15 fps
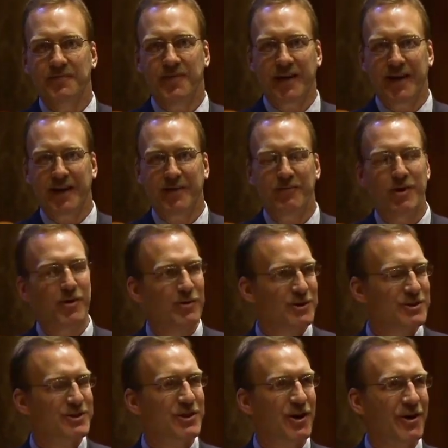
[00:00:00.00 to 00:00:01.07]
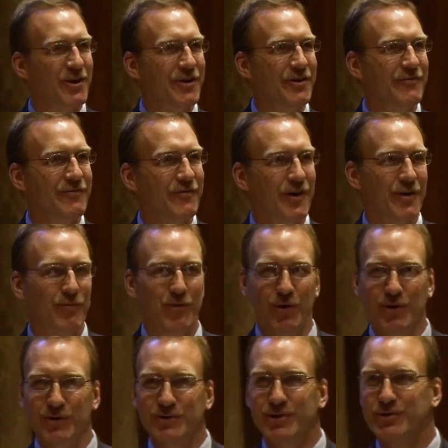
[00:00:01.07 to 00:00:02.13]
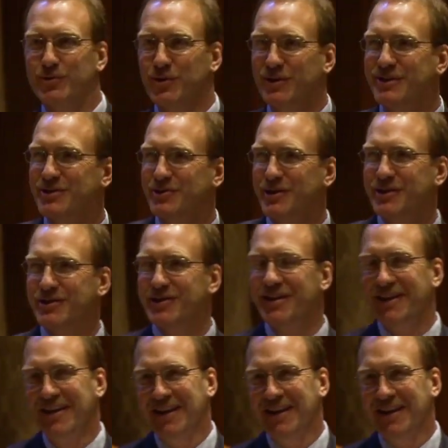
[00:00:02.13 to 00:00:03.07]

and we always talk of uh, rural school districts.